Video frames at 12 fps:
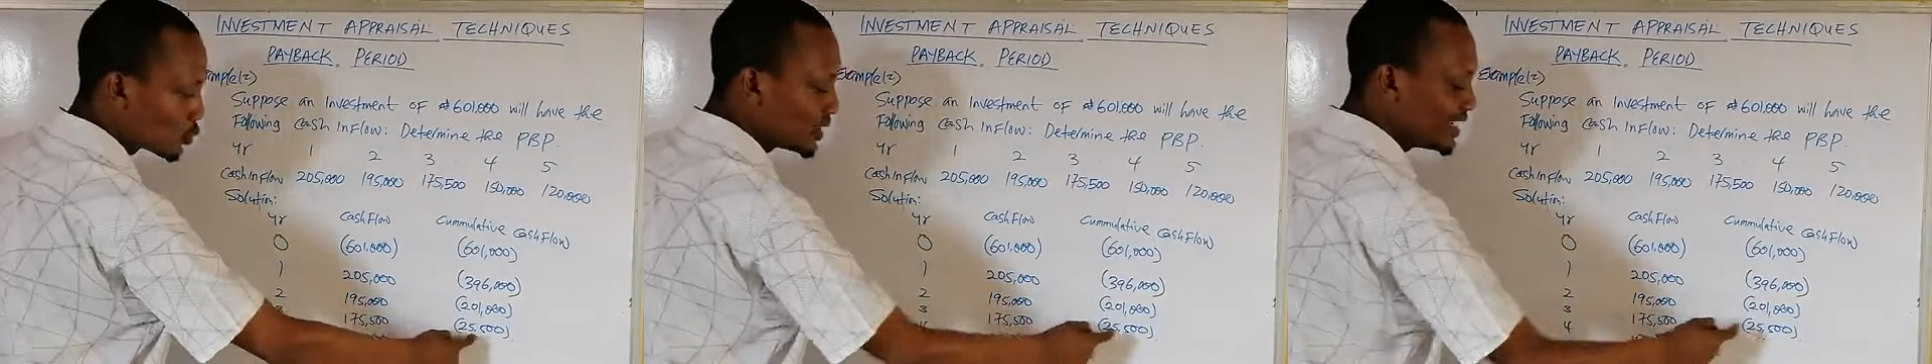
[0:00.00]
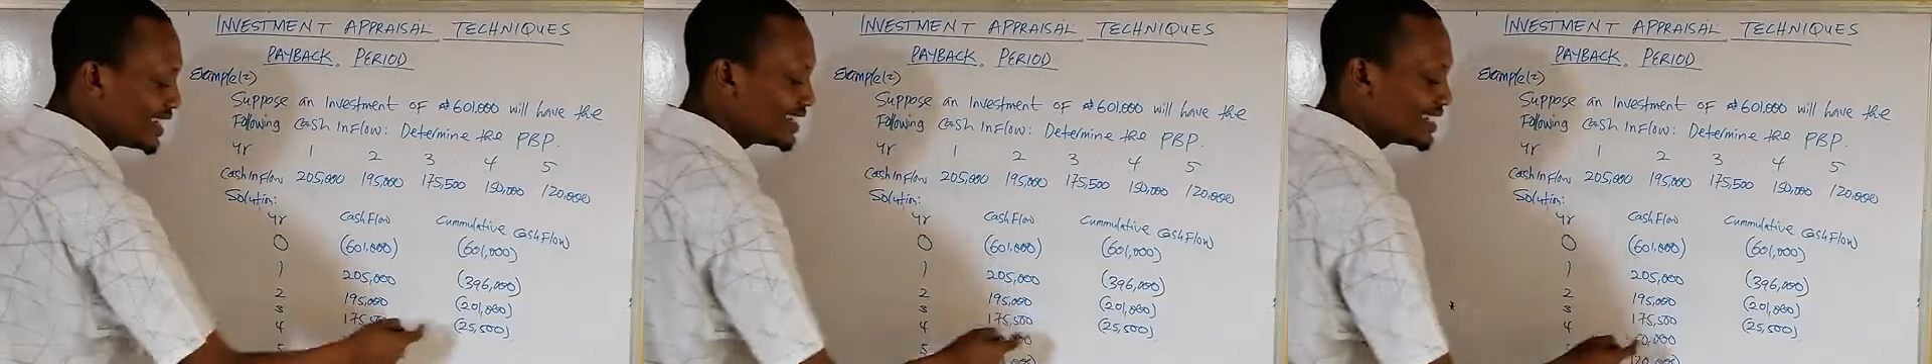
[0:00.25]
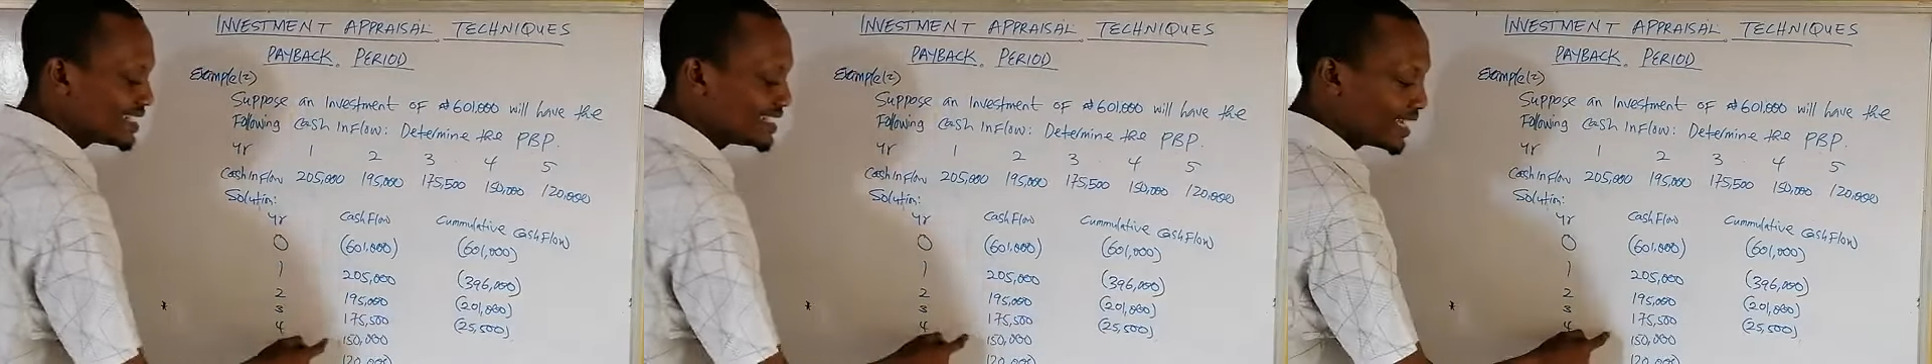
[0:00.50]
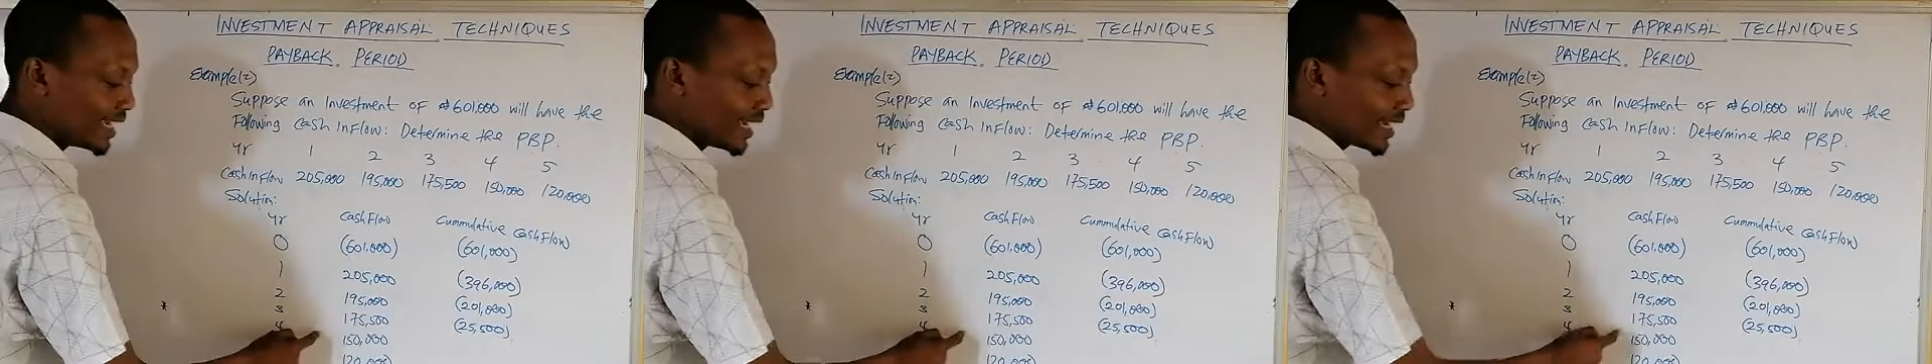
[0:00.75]
within the
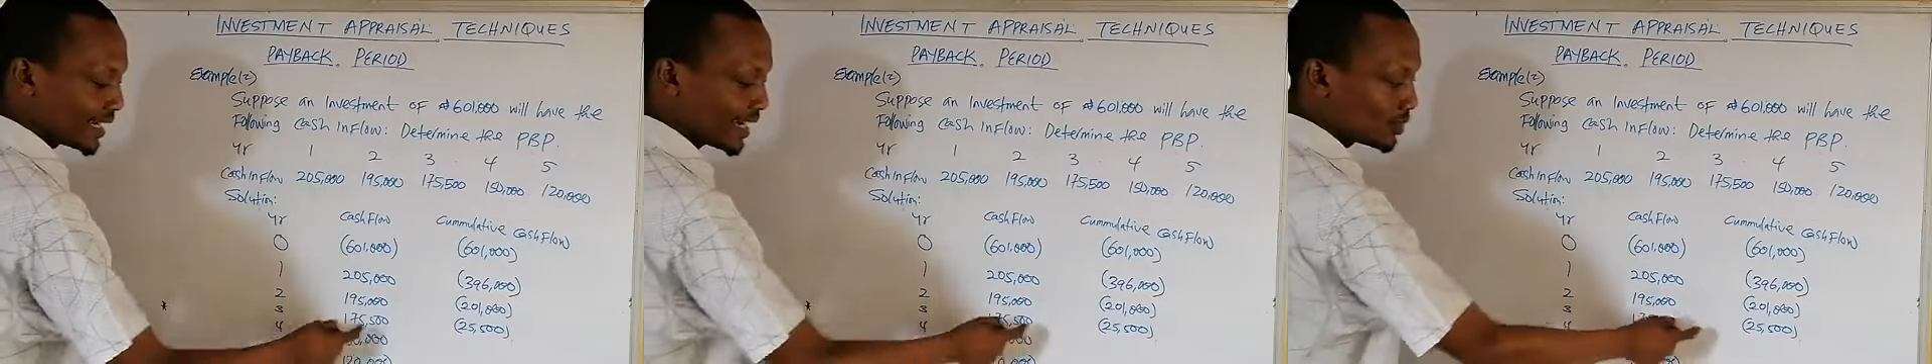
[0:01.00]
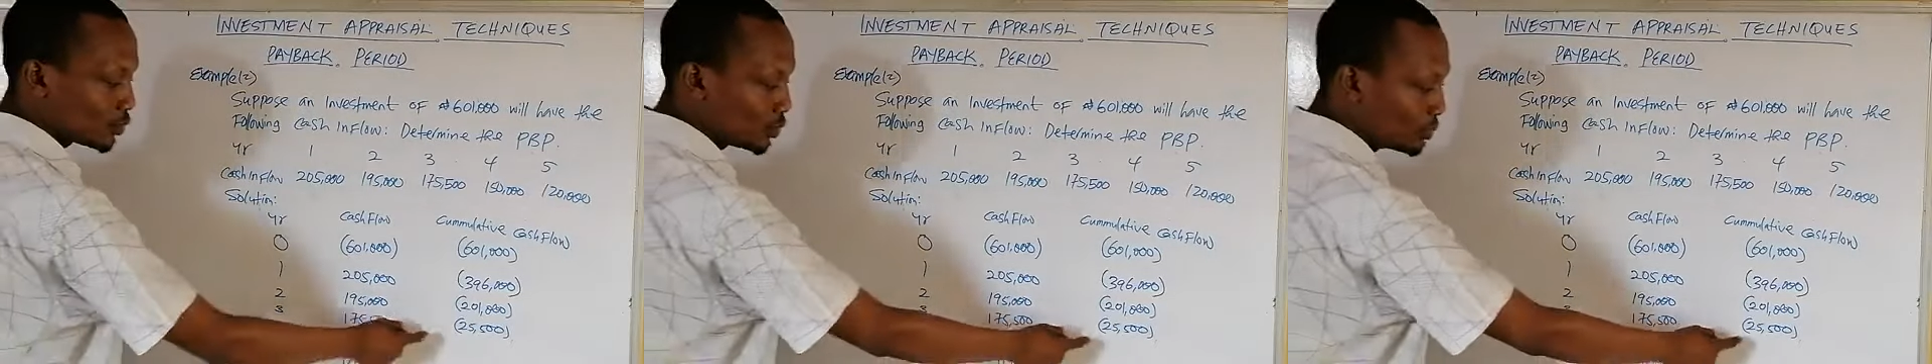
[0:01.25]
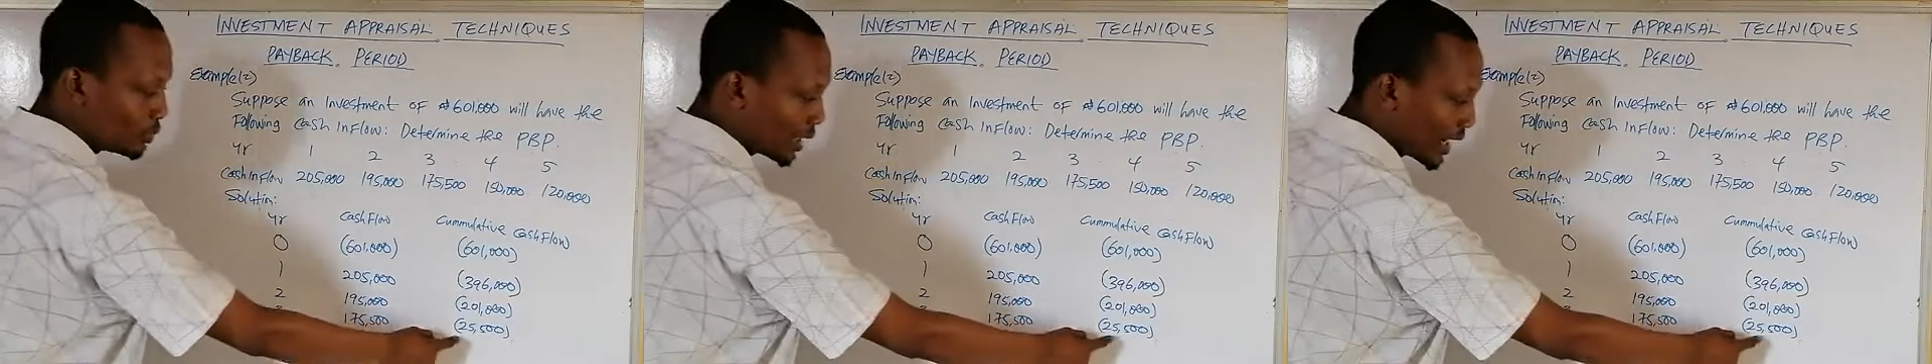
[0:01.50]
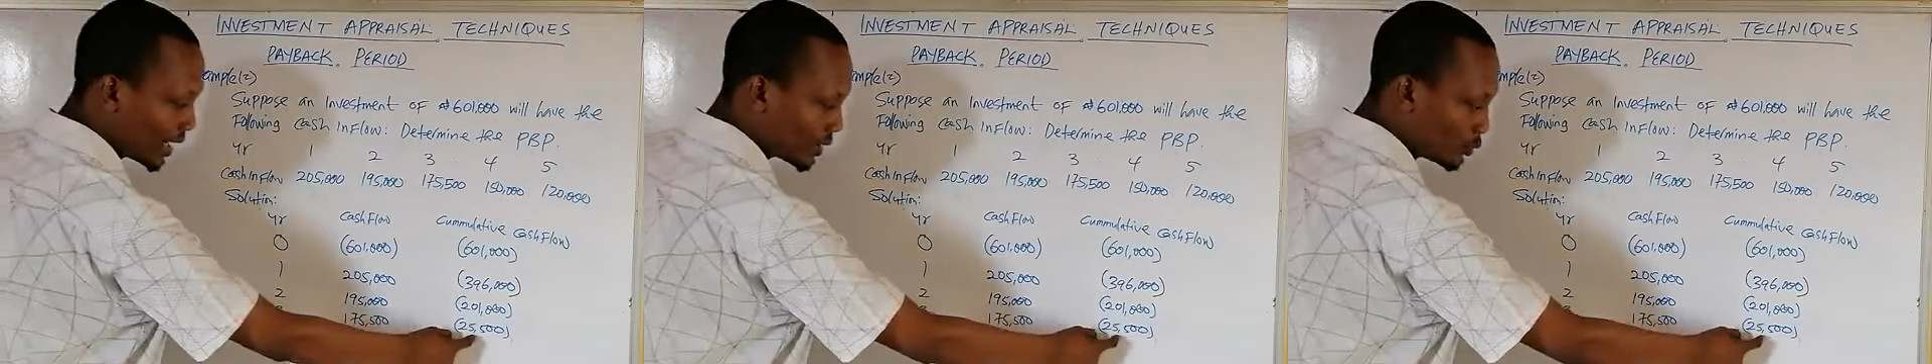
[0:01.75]
year that we will
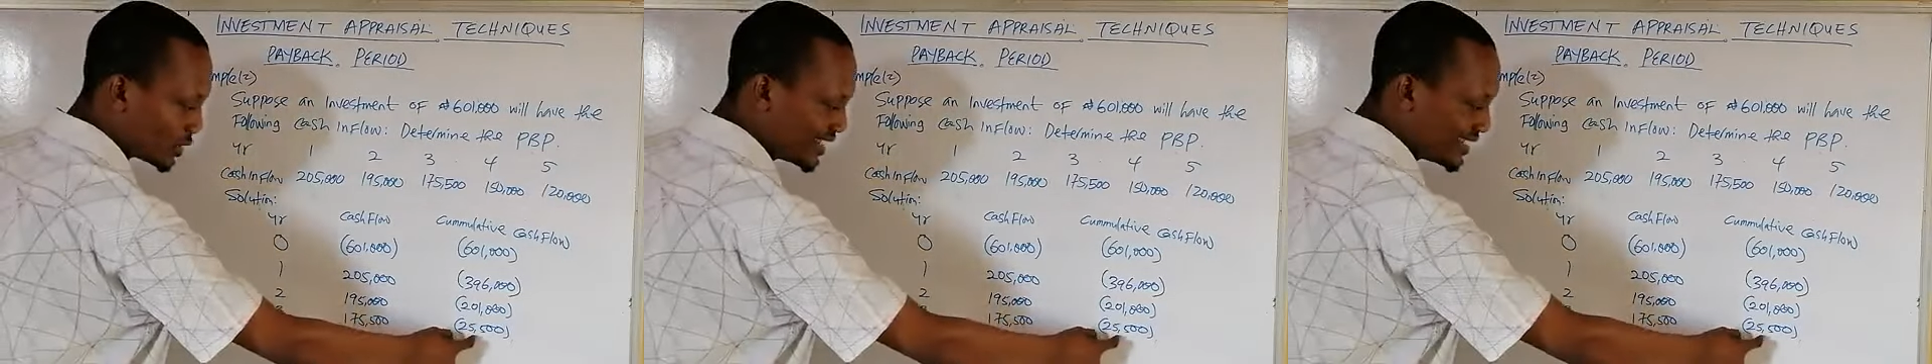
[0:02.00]
have